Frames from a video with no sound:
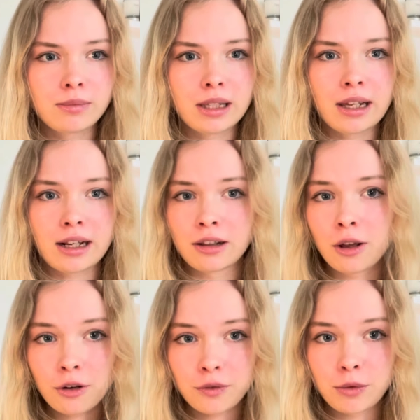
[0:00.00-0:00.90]
like a
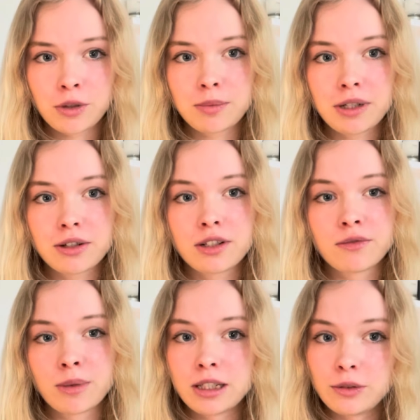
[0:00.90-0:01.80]
lot of it was because
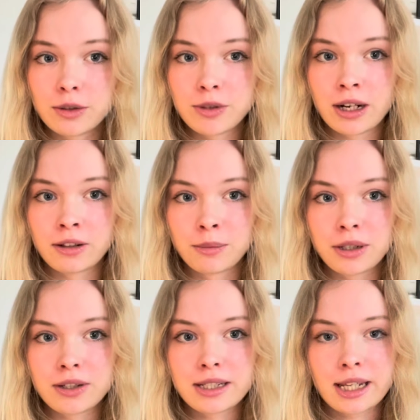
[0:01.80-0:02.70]
of my YouTube channel,
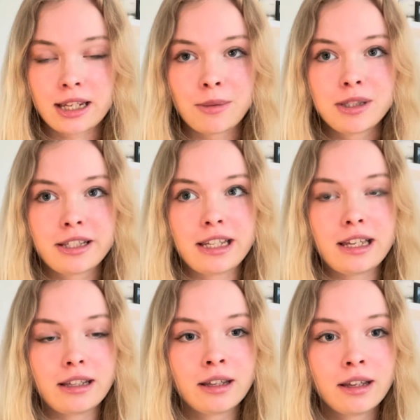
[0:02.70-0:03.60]
because I kept
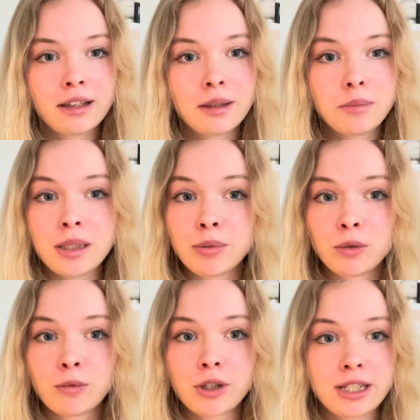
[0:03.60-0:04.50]
seeing
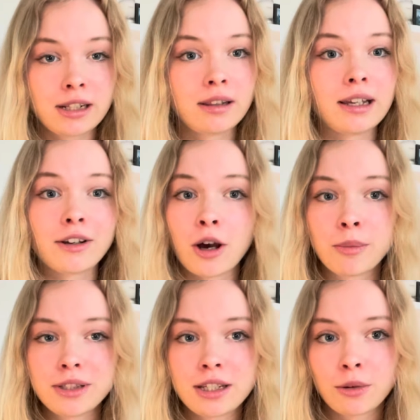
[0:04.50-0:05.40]
people were still like
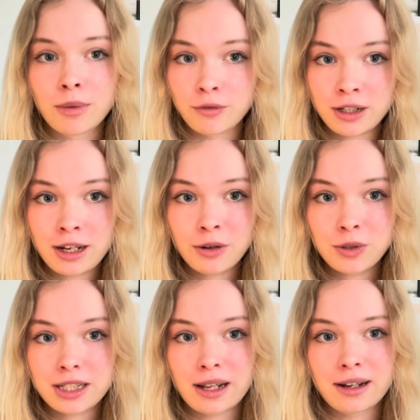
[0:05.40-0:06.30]
commenting on my
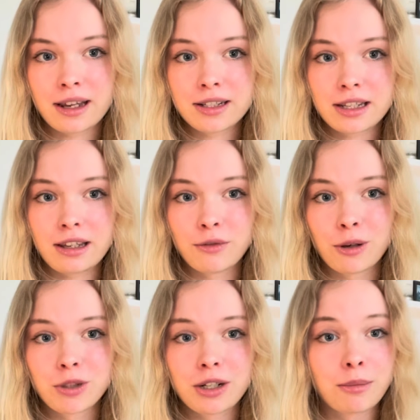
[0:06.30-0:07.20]
videos and asking if I
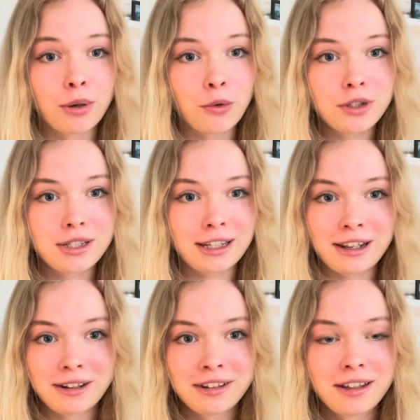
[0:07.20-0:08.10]
was gonna post
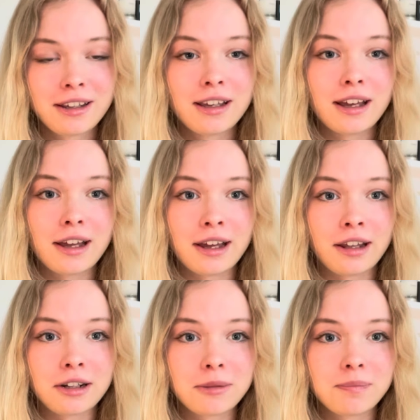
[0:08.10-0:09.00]
again,
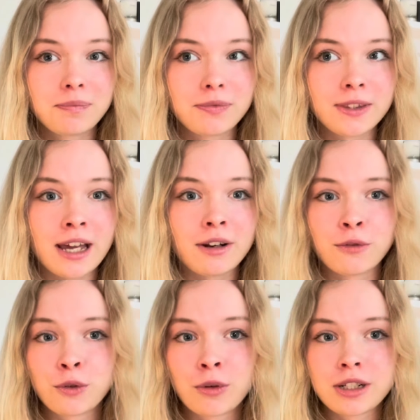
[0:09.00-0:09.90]
and that
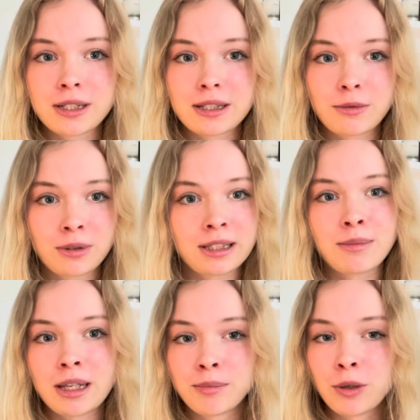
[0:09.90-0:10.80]
of course really
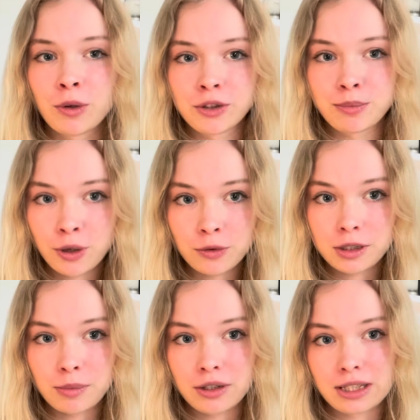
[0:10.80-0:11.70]
made me want to
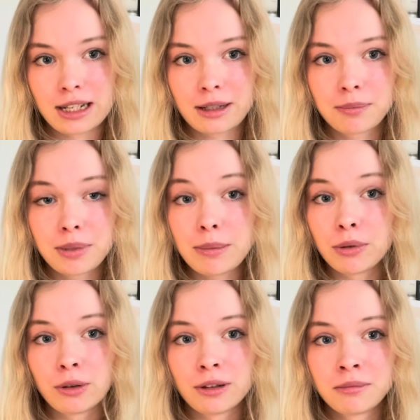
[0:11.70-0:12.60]
post because like
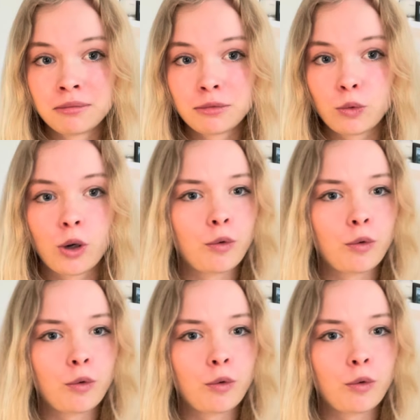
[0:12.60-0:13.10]
people were